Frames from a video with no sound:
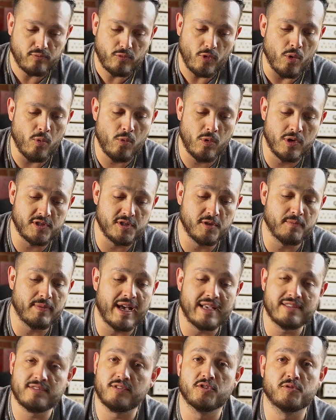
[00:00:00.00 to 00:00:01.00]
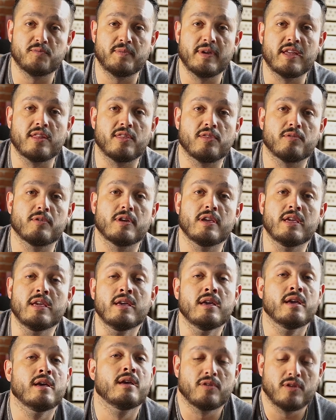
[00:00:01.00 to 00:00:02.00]
Once you pass those big 3,
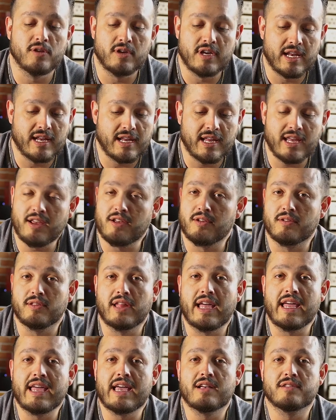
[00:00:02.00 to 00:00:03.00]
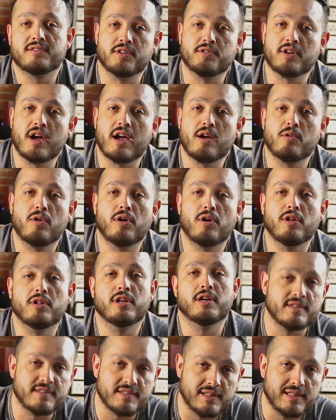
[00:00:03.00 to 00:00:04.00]
you got to get your layouts, drywall
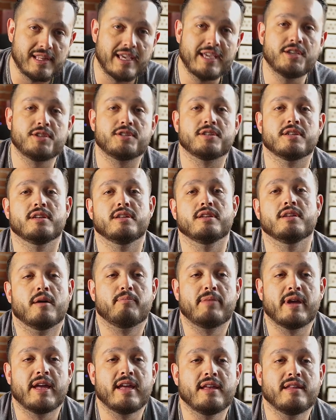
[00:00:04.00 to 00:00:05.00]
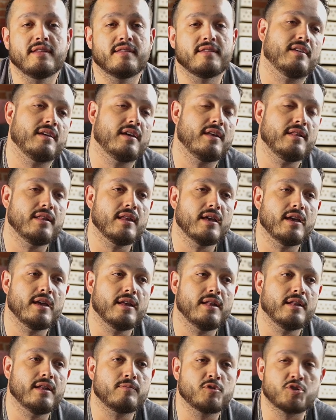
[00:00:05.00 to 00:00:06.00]
up, insulation, paint, and
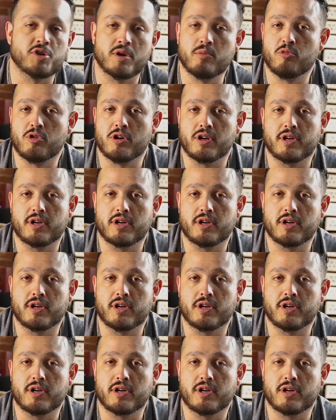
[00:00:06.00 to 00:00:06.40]
then trim work.